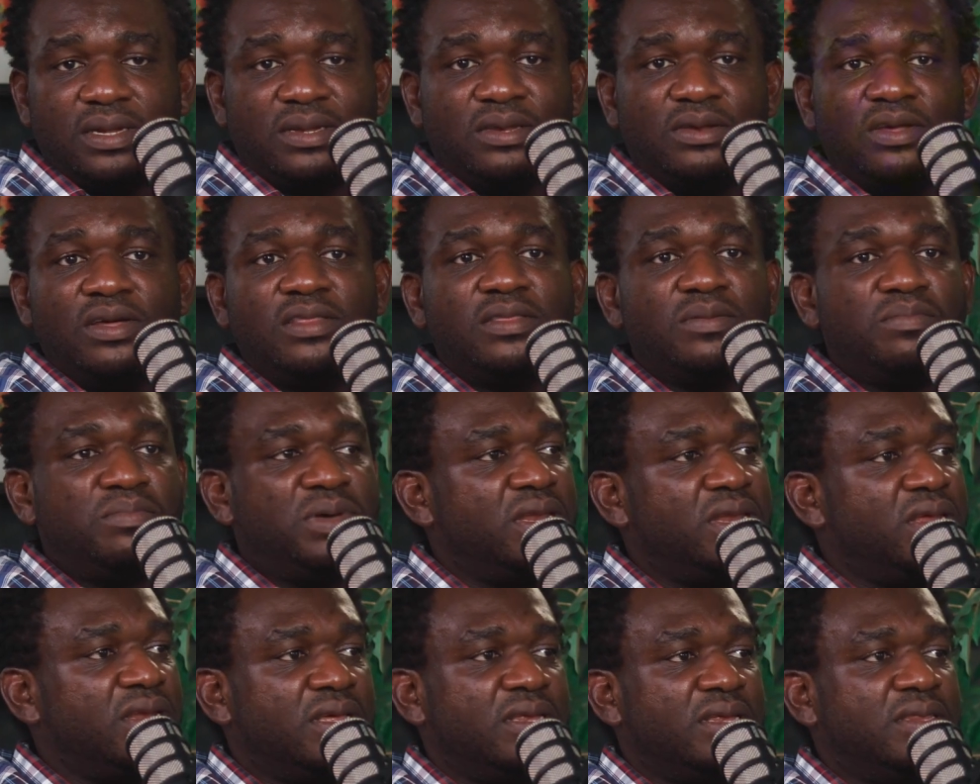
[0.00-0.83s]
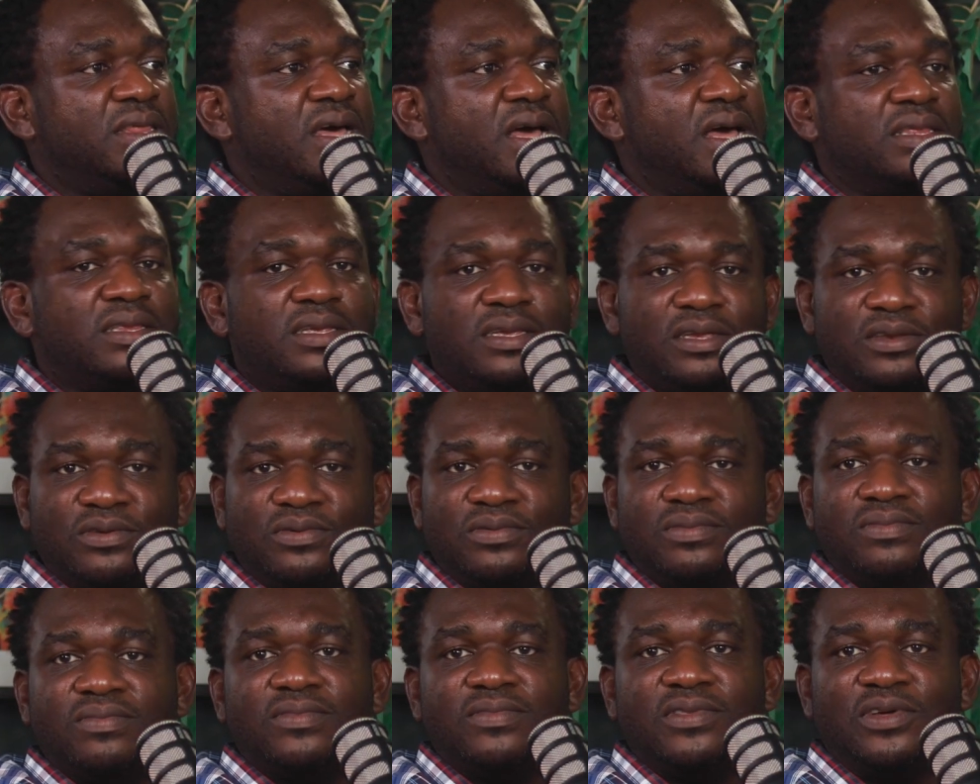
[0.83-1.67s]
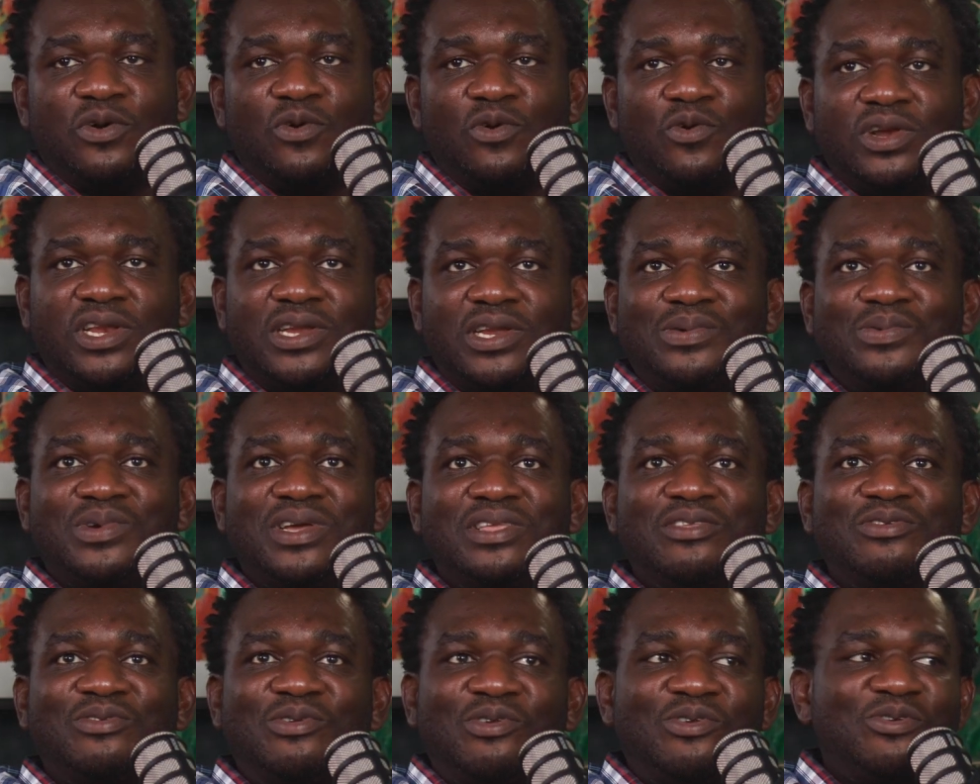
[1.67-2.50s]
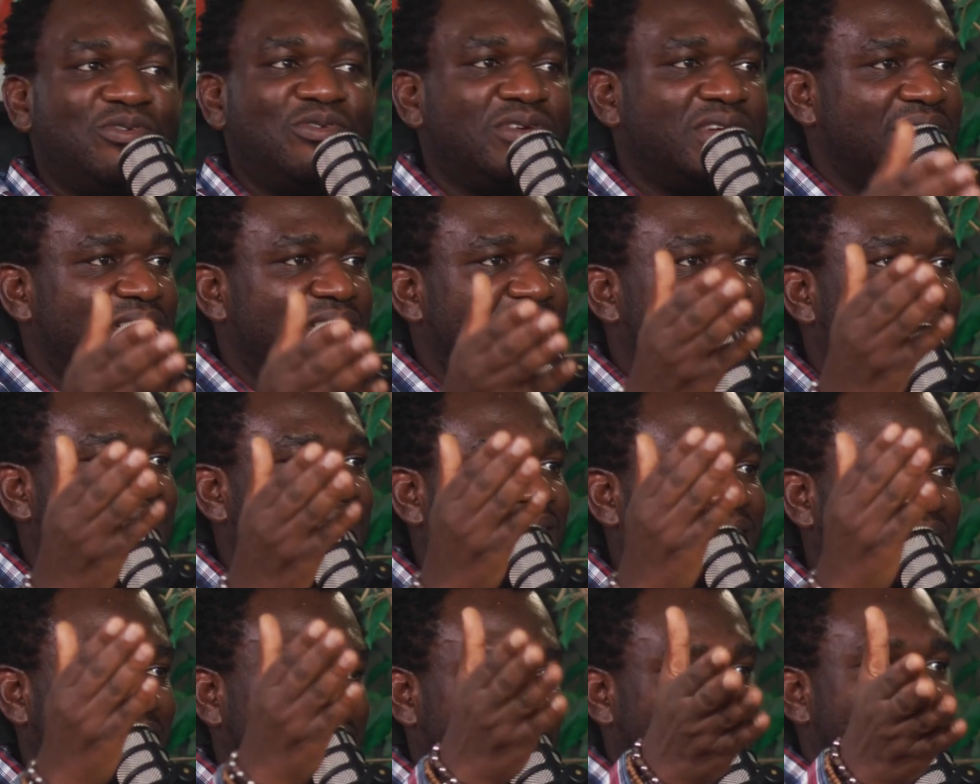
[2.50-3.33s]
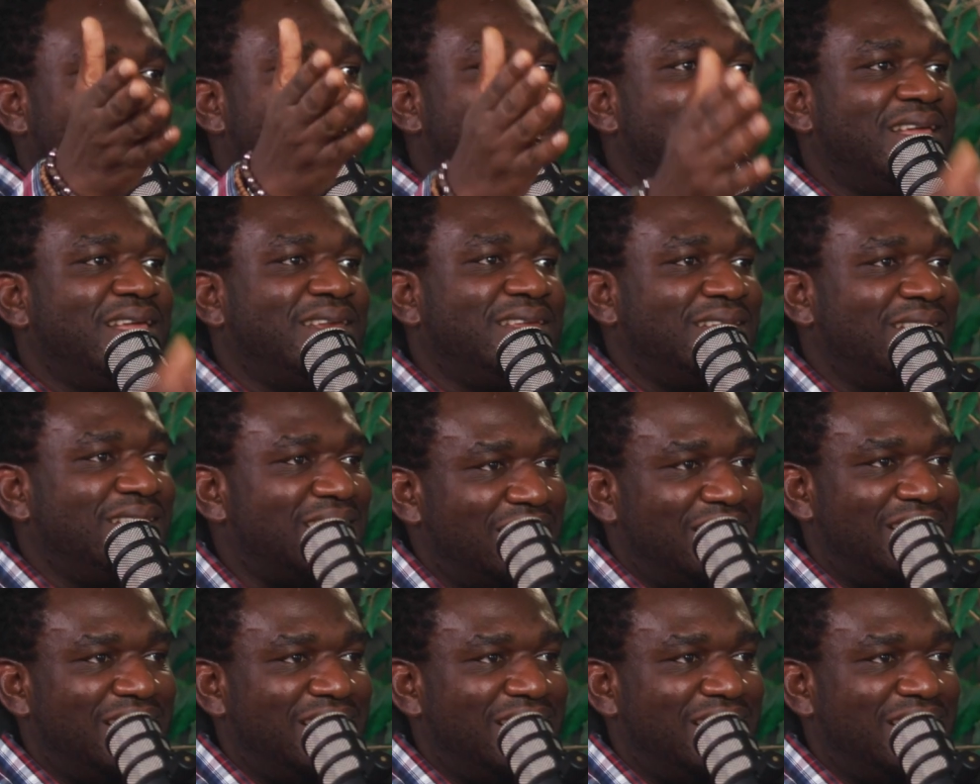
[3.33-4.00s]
There's nothing better than that. The only way to look is ahead.